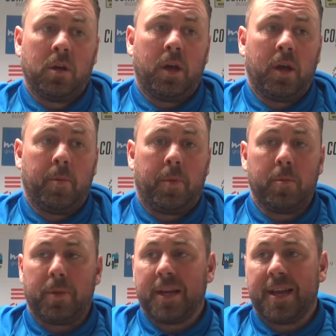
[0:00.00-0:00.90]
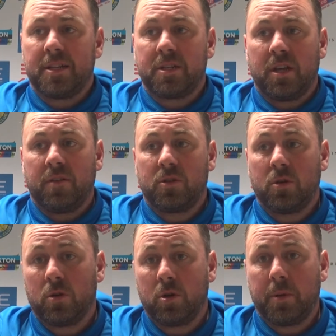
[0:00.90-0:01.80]
a point-blank header saved,
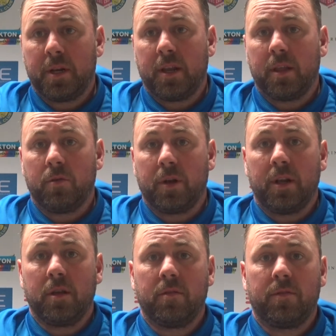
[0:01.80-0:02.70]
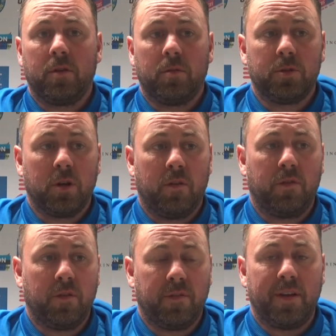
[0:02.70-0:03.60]
so it could have been anything, really, from sort of
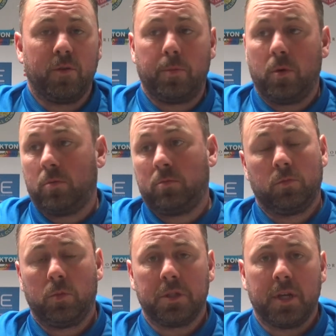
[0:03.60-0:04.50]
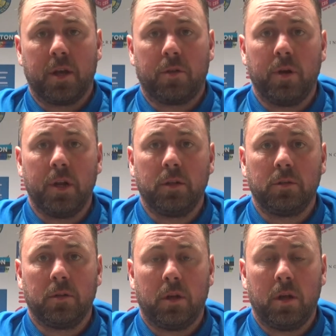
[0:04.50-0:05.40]
4-5 up, but we'll take a 3-0
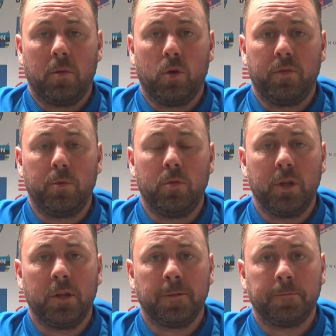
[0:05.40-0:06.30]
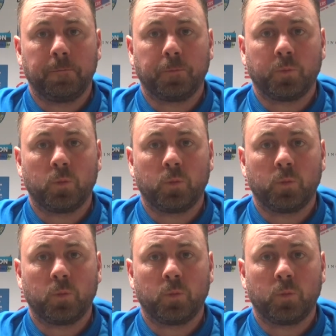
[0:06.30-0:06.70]
over the moon with it.